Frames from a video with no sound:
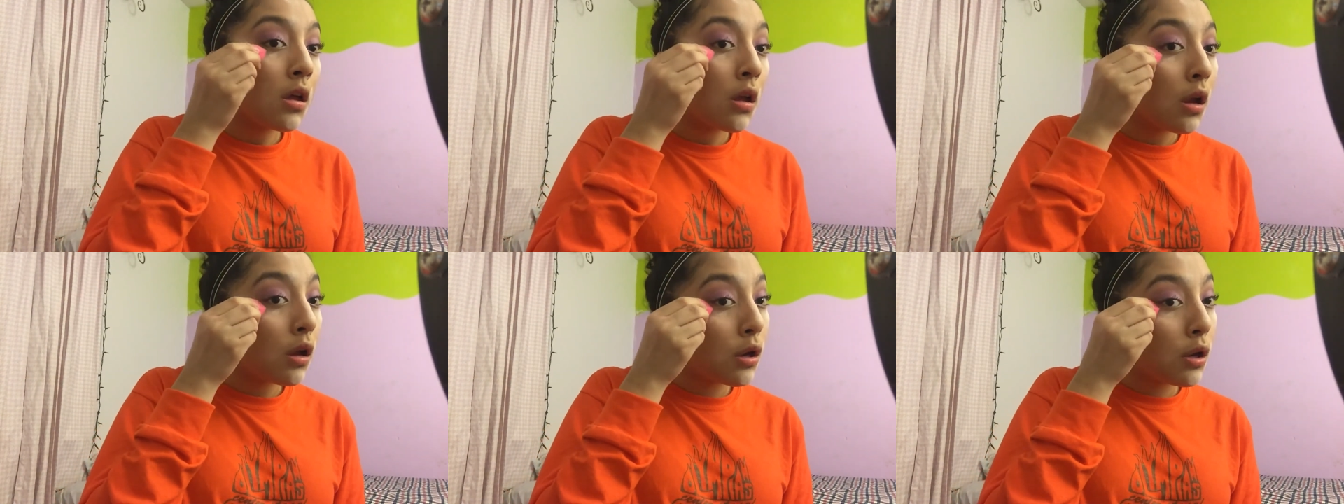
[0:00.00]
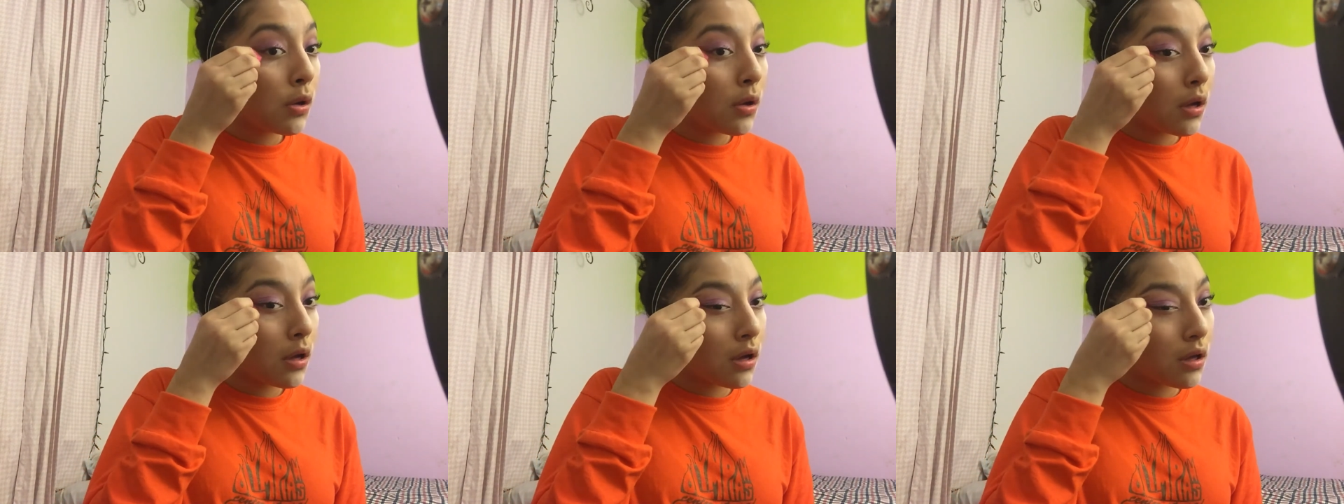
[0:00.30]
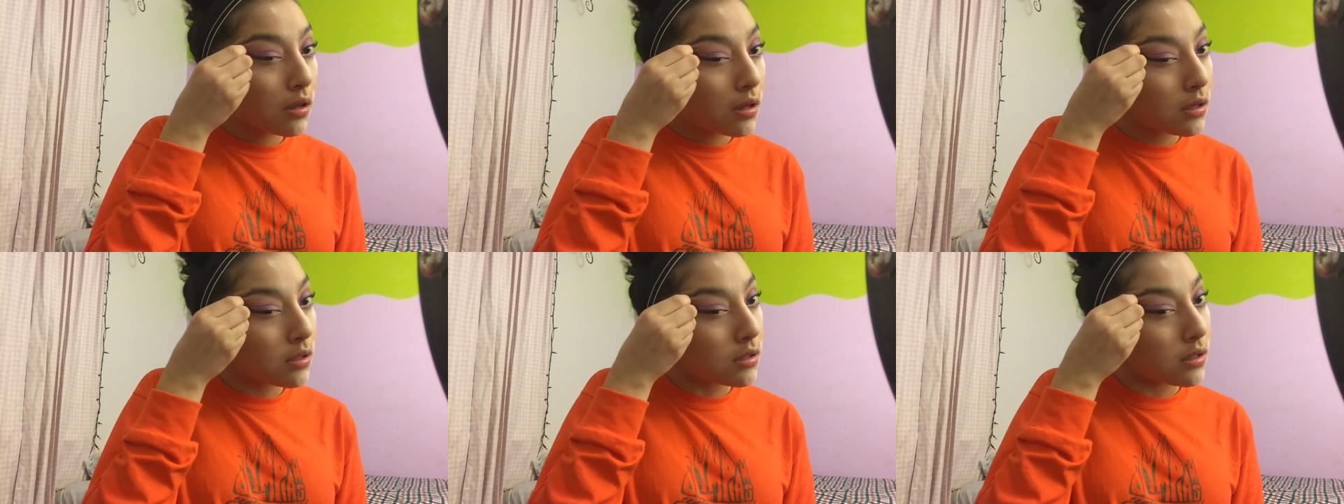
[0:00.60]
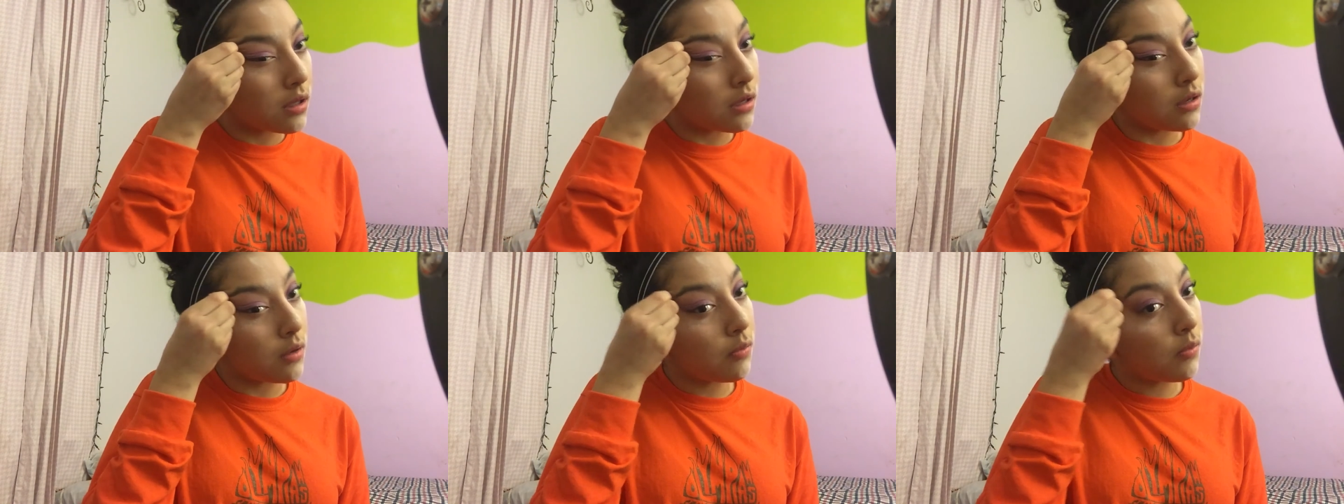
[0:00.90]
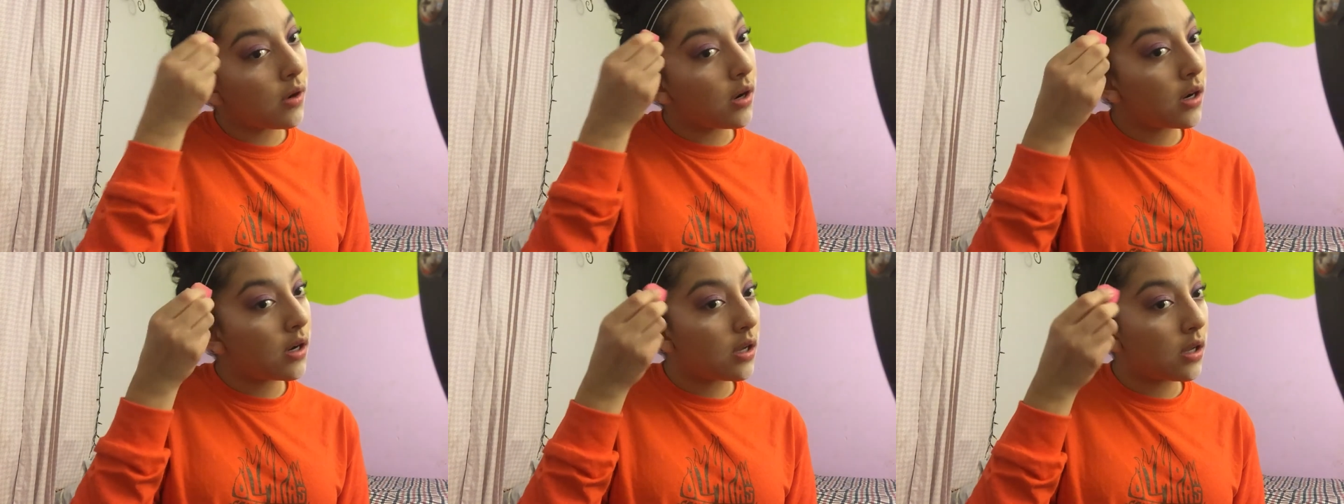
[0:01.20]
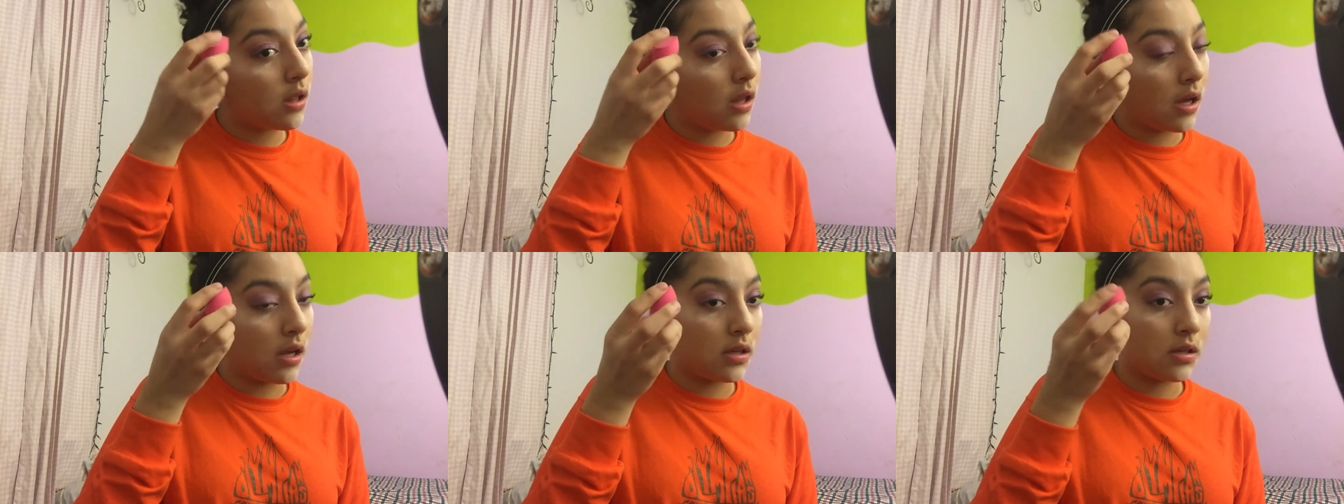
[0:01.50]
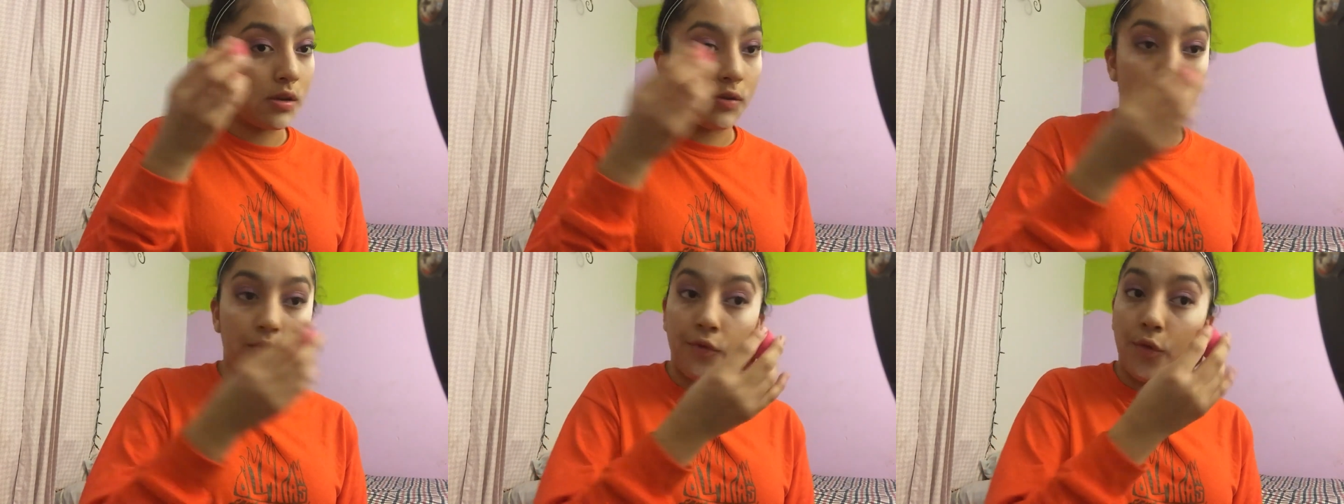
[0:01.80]
and you can get this anywhere like
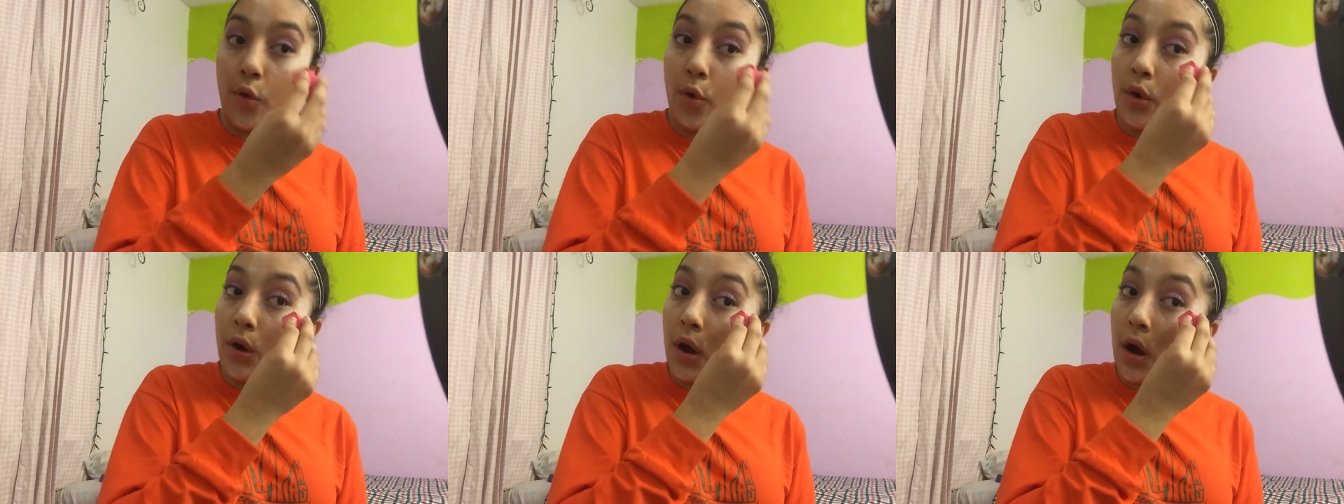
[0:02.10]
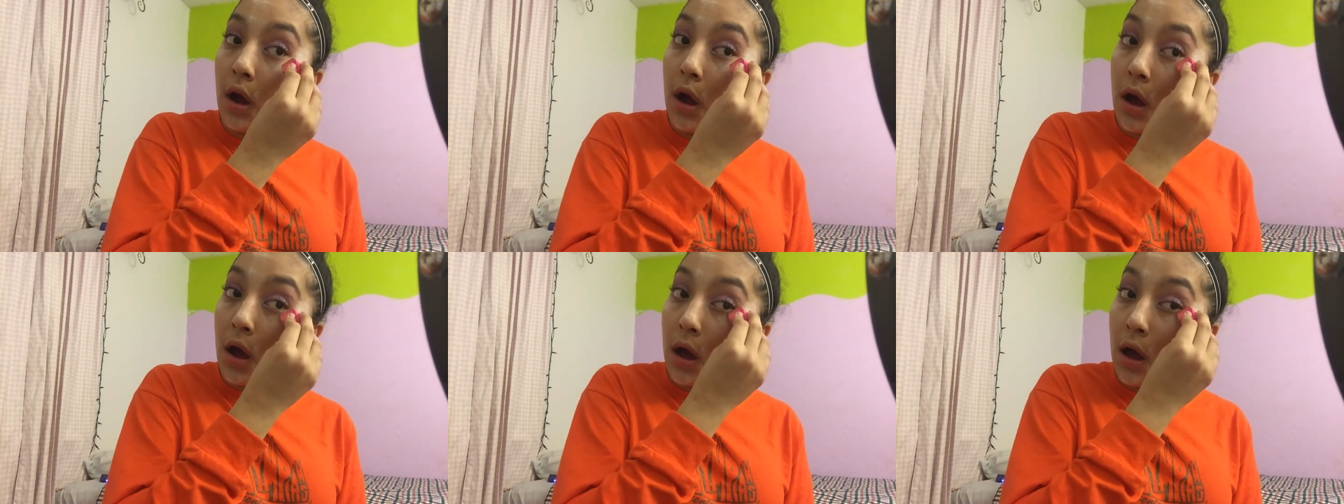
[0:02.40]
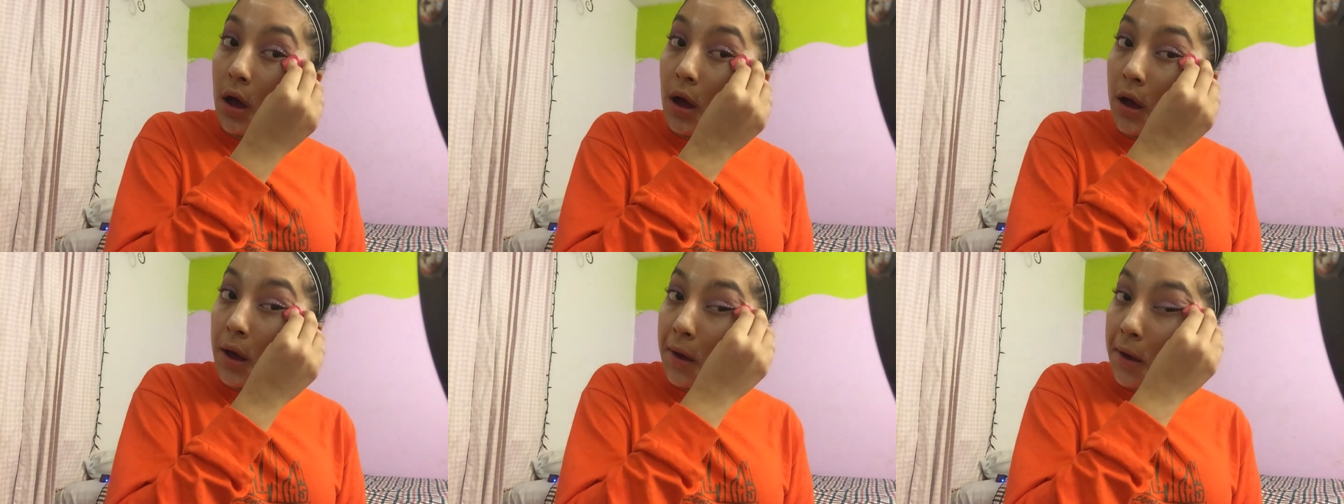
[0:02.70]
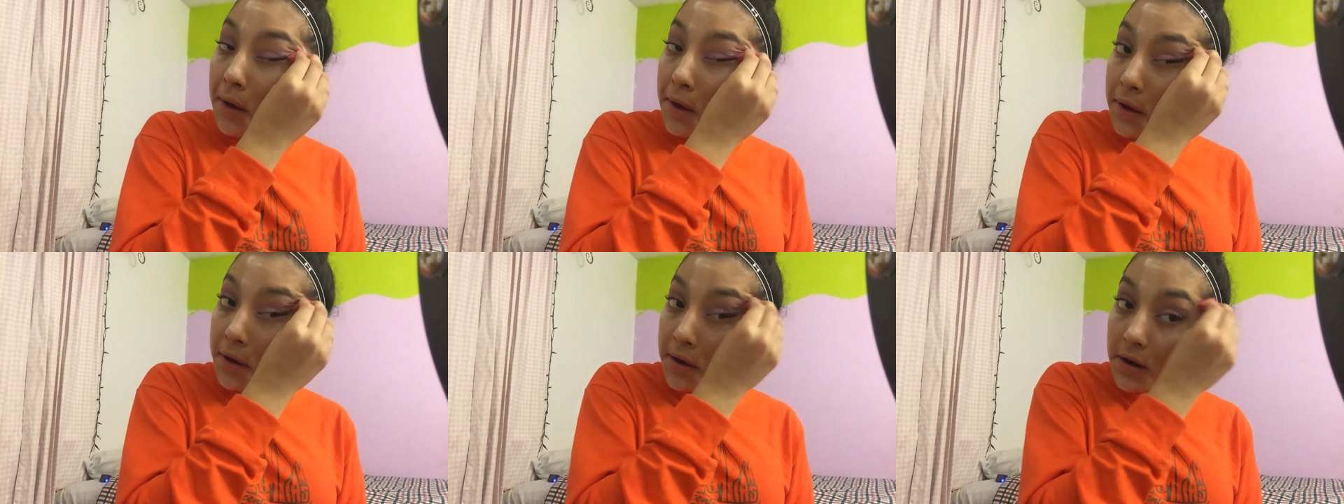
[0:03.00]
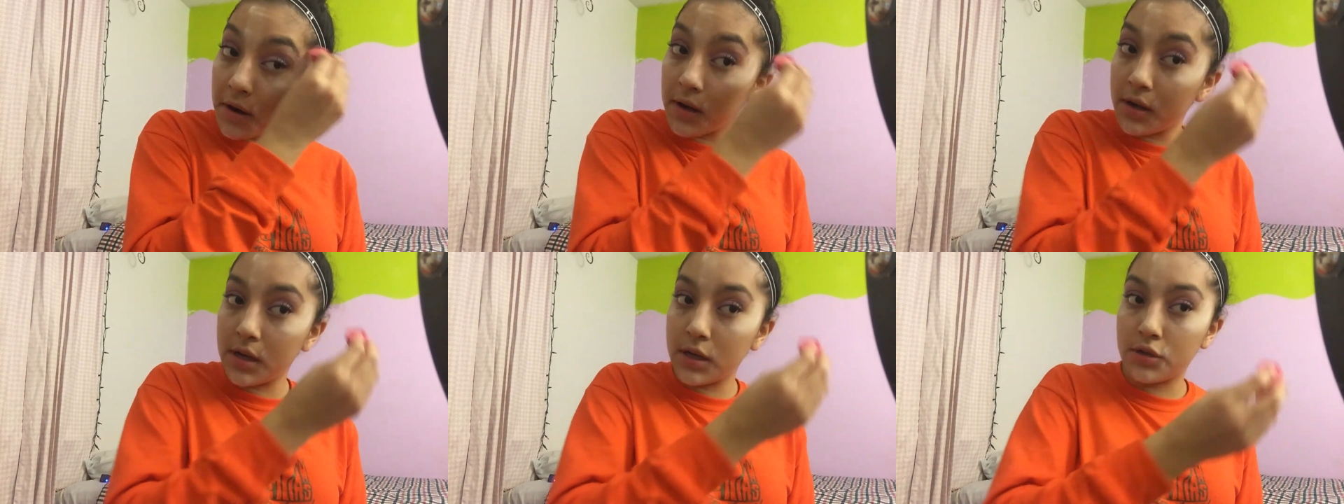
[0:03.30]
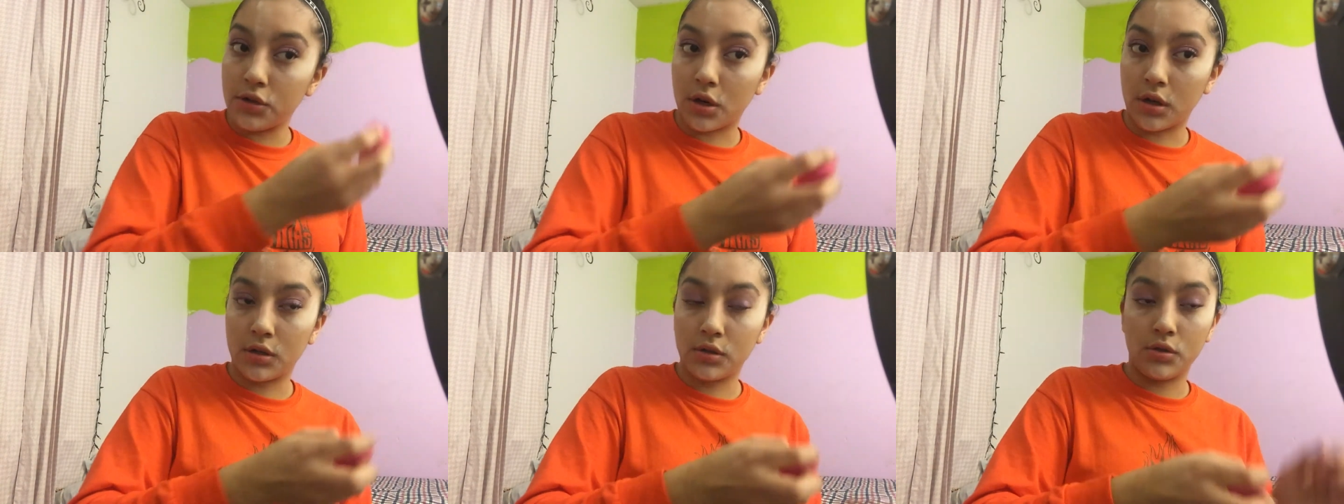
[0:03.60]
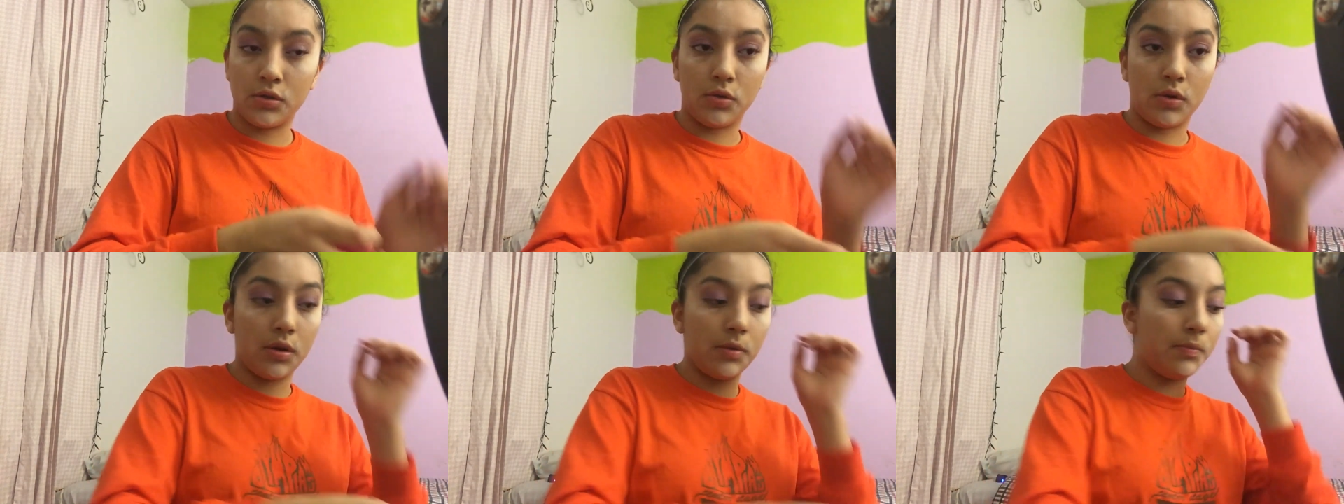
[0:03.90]
Sephora or any
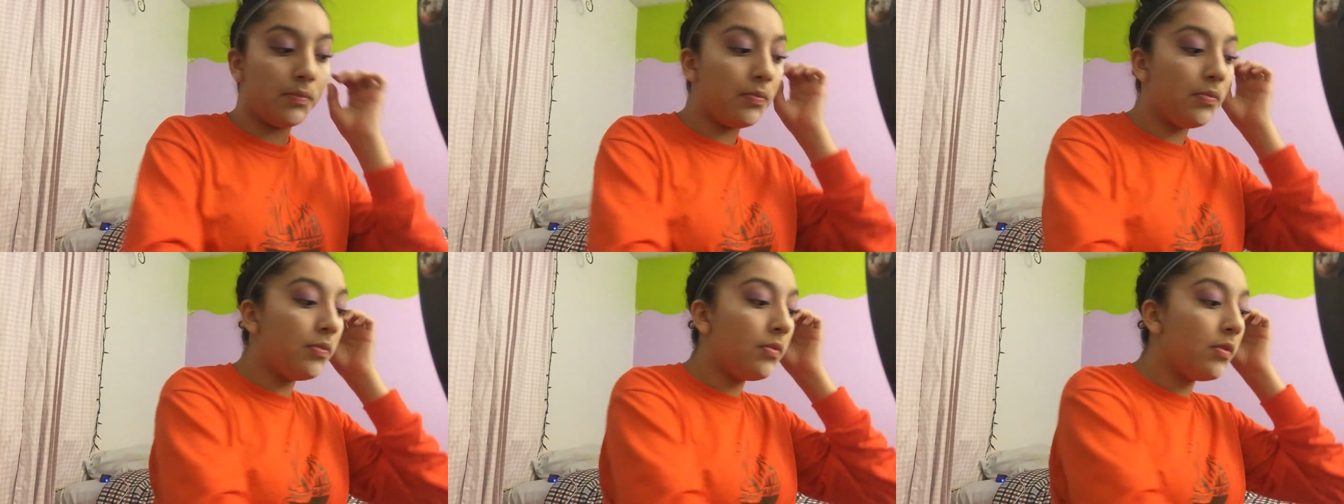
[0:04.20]
drugstore.